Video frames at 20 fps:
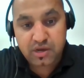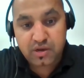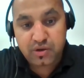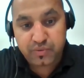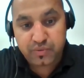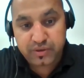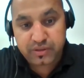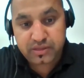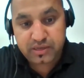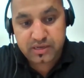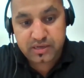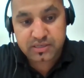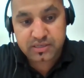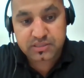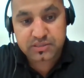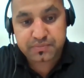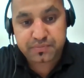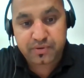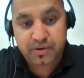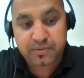with
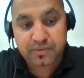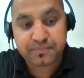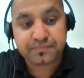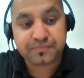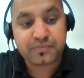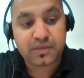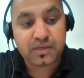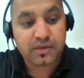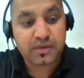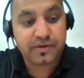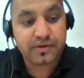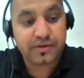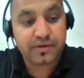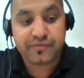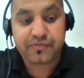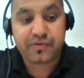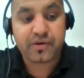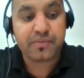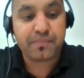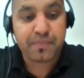us from
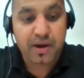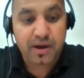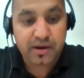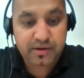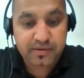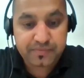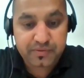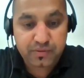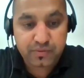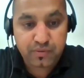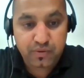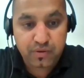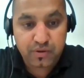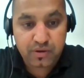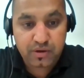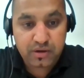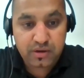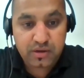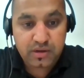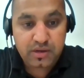different part of the
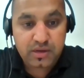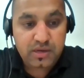world.